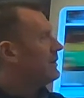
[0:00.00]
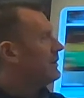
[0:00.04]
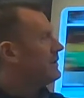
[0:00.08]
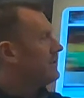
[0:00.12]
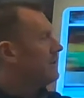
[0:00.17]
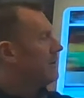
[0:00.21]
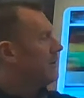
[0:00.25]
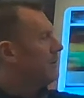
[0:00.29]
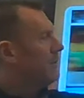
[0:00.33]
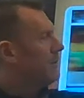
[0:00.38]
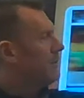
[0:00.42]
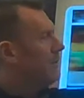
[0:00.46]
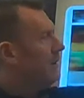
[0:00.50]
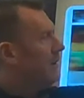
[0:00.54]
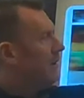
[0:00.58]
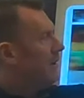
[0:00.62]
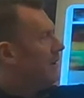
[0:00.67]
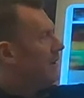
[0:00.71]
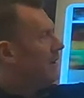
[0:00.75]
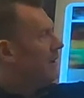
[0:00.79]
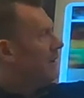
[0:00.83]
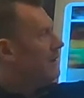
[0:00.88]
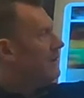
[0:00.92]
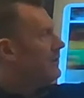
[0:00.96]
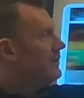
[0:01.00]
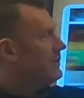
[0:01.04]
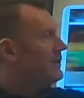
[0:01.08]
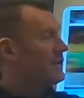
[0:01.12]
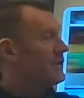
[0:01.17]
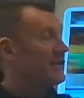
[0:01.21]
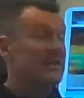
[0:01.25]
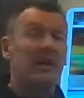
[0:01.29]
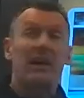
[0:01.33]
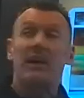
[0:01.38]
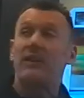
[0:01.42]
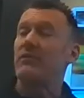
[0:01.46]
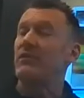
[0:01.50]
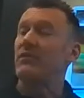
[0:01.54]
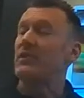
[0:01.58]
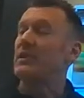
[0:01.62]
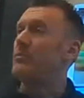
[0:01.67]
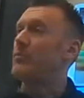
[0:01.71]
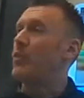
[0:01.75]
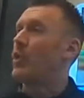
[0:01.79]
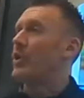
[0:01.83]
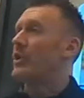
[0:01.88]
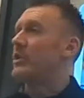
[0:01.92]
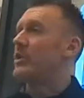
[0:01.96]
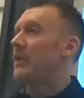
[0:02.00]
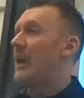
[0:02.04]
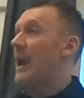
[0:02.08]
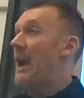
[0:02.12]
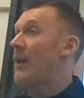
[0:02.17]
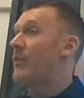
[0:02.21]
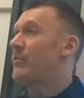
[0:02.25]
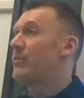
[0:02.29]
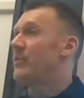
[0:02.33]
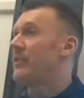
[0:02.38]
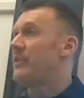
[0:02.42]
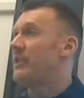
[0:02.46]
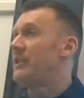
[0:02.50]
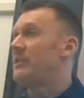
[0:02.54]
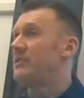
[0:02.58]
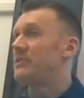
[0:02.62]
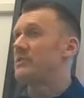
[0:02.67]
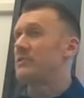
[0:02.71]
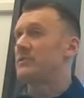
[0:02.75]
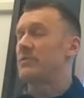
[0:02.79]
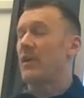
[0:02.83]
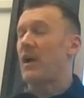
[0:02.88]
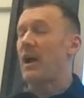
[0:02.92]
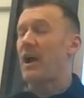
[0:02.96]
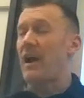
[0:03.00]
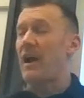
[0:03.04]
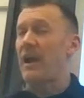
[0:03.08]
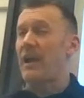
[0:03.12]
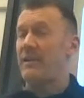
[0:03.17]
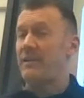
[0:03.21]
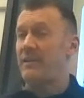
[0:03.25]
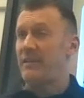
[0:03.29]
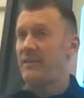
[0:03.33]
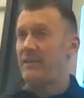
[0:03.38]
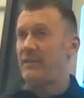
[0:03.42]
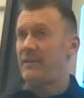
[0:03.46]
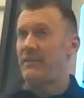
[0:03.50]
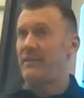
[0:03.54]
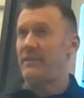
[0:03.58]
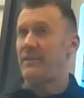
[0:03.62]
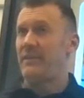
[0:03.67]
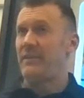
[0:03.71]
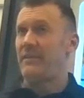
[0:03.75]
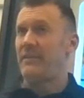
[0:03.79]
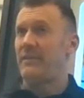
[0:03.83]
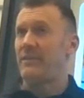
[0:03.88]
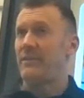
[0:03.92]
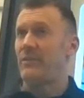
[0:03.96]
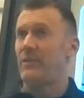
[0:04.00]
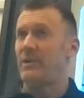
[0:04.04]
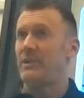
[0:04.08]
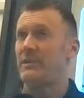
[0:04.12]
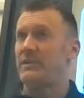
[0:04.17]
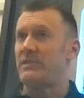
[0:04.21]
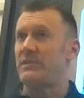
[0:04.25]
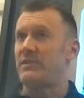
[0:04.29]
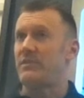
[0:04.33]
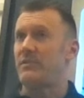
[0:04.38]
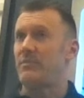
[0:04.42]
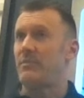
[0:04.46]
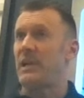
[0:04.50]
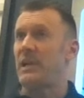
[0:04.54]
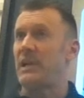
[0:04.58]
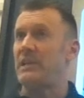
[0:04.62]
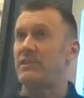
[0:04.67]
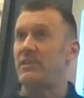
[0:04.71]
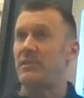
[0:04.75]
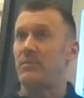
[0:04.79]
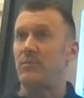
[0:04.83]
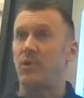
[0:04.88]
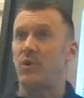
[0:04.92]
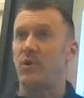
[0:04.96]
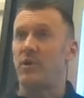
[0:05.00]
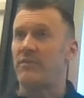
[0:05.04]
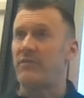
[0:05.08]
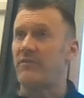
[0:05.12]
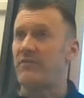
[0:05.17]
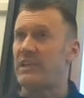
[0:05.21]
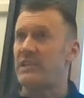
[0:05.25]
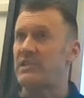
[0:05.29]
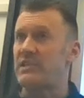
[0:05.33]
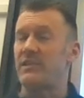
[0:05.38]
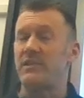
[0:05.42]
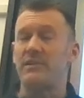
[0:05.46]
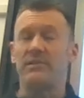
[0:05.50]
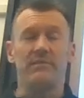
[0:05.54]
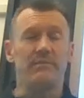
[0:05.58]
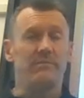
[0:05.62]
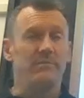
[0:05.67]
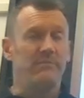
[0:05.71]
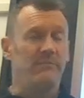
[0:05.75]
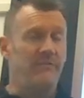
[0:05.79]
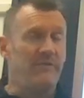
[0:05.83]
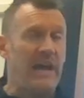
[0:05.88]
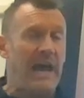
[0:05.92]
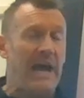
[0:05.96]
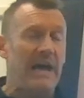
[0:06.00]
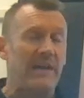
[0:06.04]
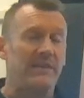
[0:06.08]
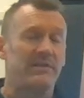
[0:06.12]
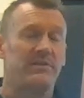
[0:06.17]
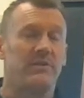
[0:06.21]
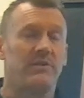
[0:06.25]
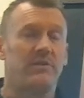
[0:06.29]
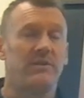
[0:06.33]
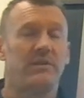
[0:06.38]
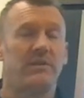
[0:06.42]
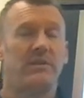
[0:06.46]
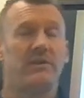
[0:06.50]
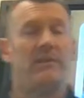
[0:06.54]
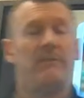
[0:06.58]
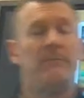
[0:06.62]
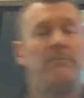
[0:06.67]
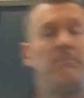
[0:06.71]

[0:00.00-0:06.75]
So you're just covering more ground with each stride, which makes you more efficient and faster.